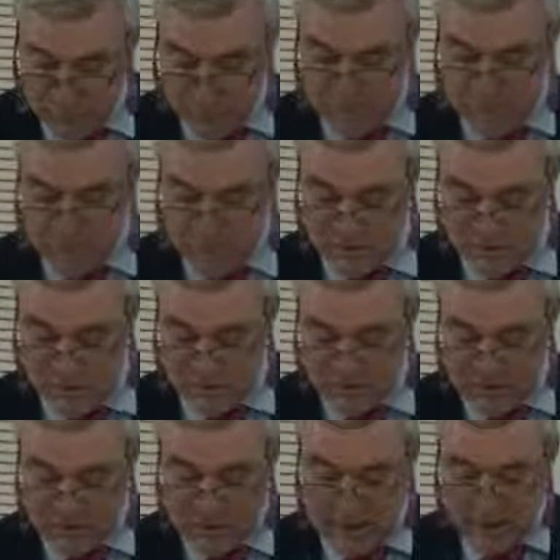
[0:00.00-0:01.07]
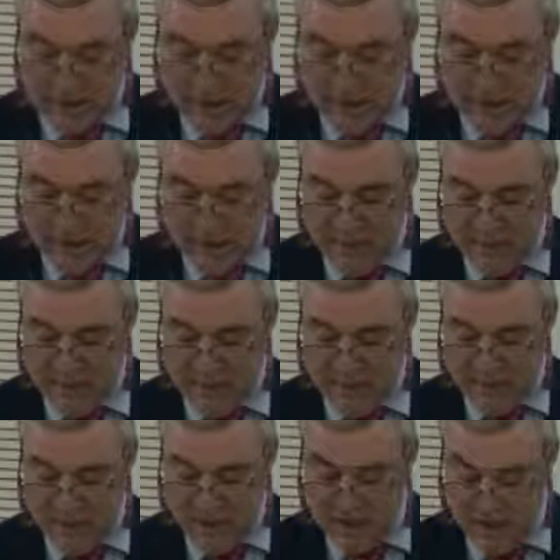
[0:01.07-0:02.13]
Mr. Speaker, I am
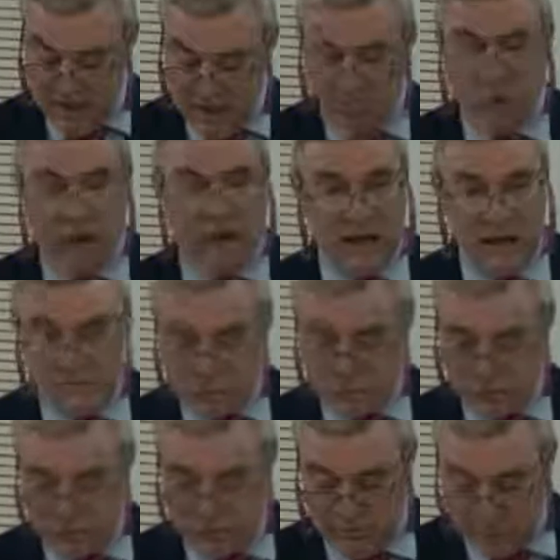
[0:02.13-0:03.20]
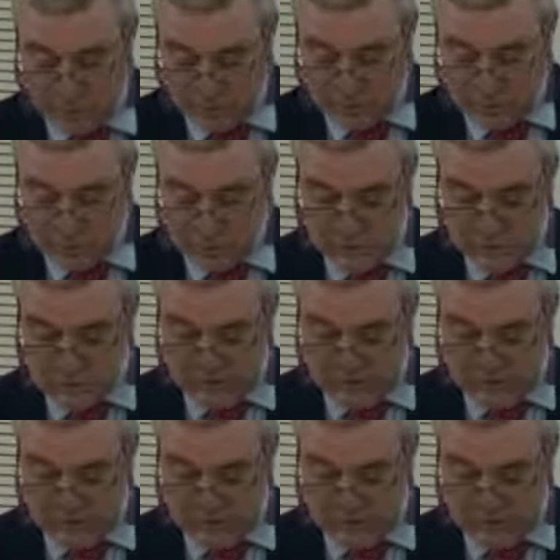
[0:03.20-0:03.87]
therefore glad to report